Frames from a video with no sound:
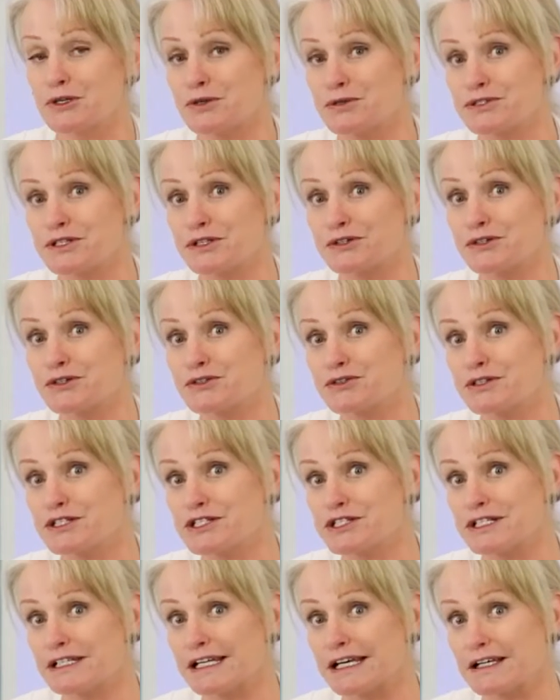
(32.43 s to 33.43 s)
use the
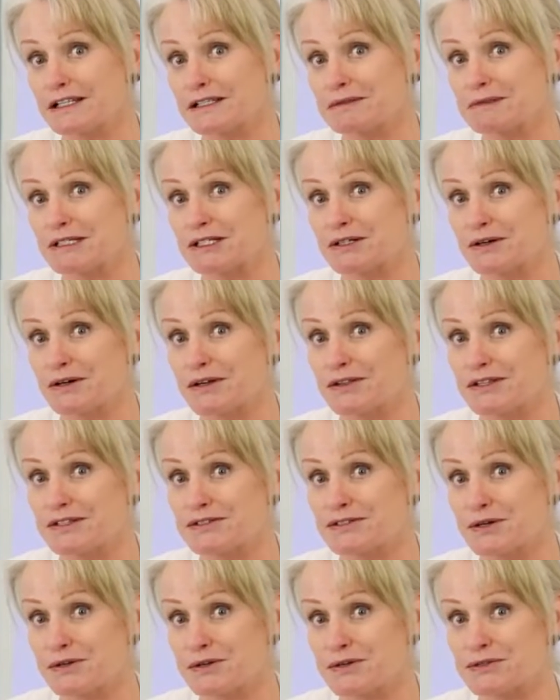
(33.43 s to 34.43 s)
nutrition element on
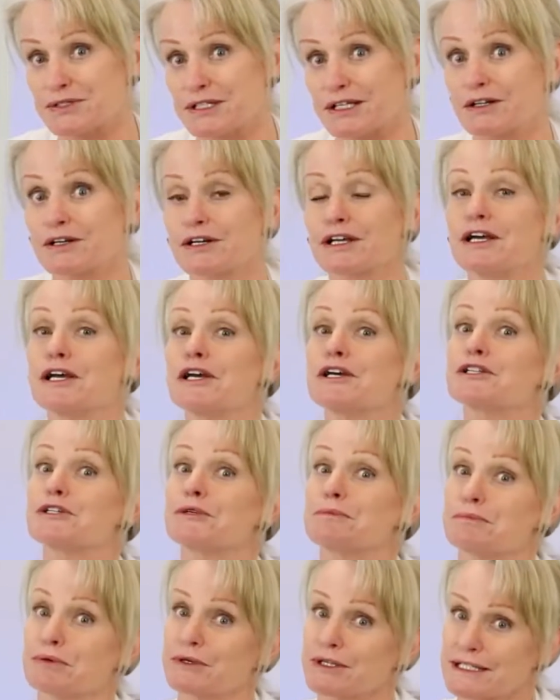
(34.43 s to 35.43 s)
the SonoSilk
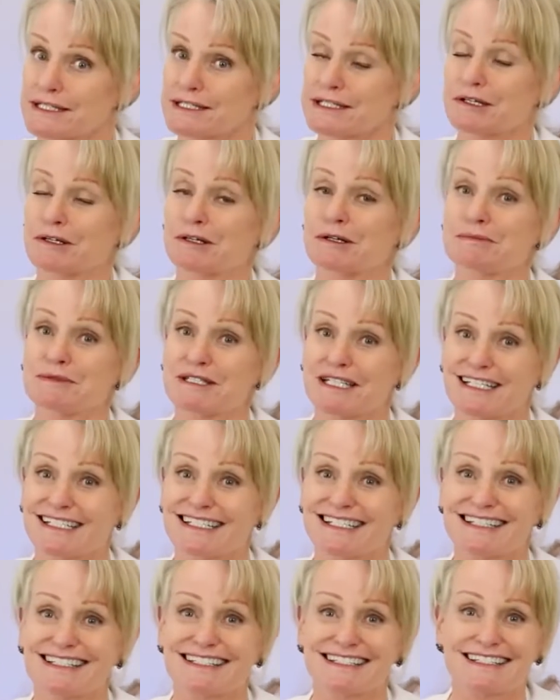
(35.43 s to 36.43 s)
to put serums
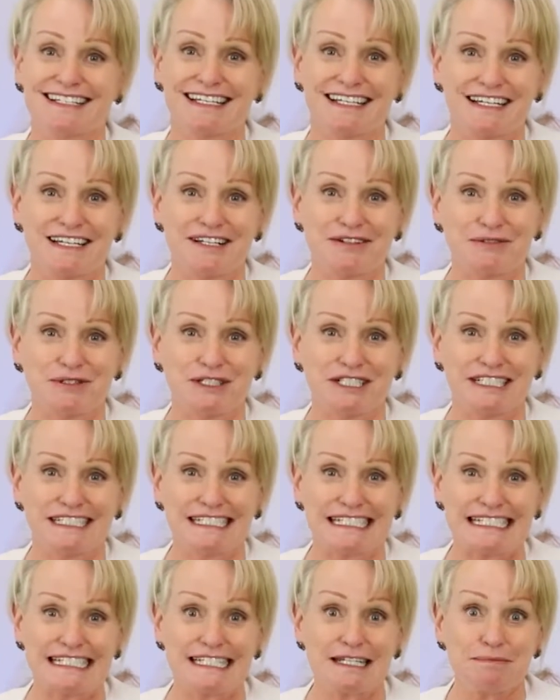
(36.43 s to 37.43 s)
into the skin
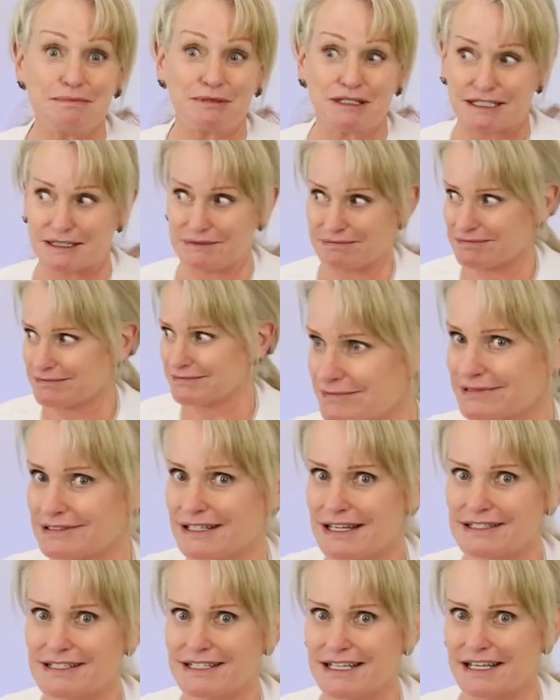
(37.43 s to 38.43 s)
really deeply.
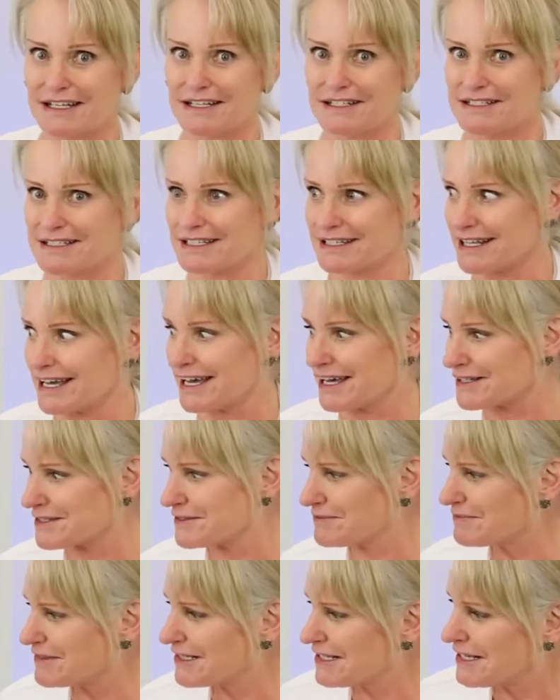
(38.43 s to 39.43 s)
Let's get into
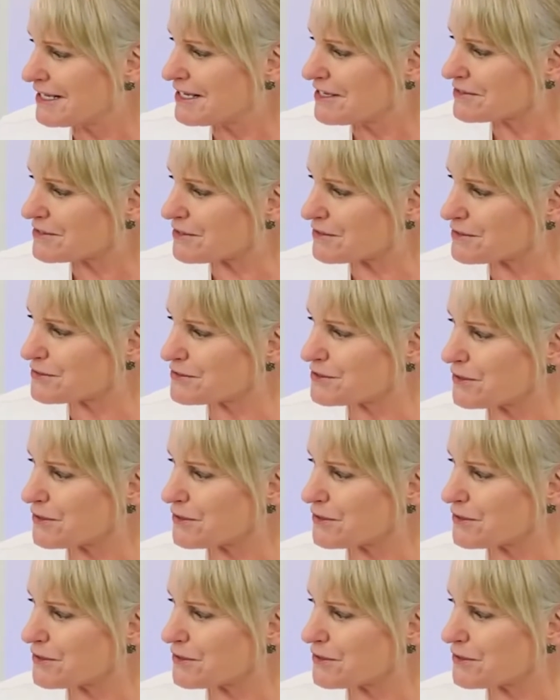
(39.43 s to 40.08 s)
that. So the